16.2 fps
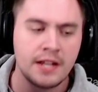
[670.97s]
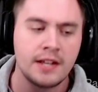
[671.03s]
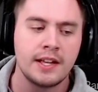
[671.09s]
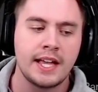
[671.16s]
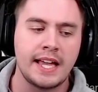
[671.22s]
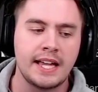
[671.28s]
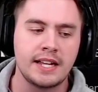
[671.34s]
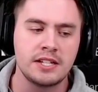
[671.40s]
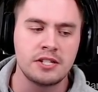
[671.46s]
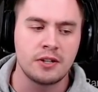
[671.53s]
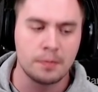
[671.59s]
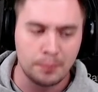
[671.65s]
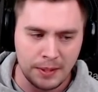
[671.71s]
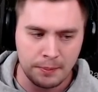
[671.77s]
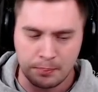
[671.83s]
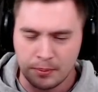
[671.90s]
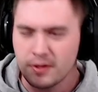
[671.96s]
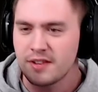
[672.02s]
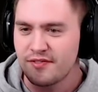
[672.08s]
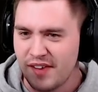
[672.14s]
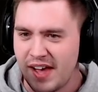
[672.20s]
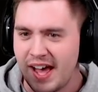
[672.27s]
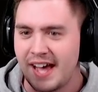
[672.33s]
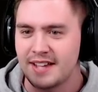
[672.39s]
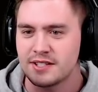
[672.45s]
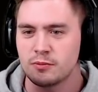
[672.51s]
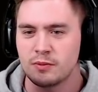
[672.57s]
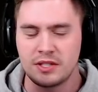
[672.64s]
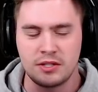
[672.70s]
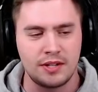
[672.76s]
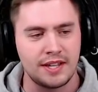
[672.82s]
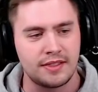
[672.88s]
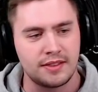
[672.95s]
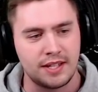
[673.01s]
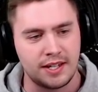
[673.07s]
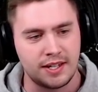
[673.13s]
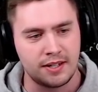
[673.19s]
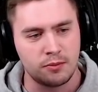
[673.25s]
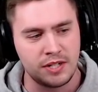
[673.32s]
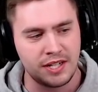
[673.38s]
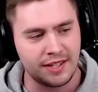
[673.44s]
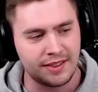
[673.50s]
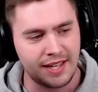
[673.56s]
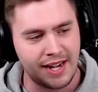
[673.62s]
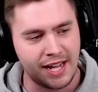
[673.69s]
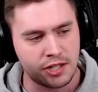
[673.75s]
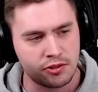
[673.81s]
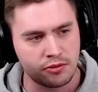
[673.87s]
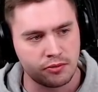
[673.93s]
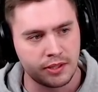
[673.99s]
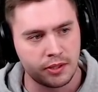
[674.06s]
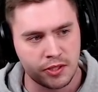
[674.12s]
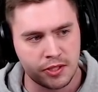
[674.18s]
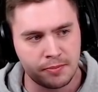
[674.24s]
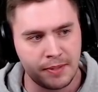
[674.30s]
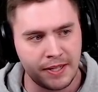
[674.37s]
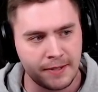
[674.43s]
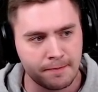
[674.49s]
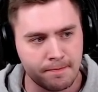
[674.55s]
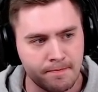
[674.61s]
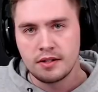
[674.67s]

and you can play pretty fast when you get that extra reload speed.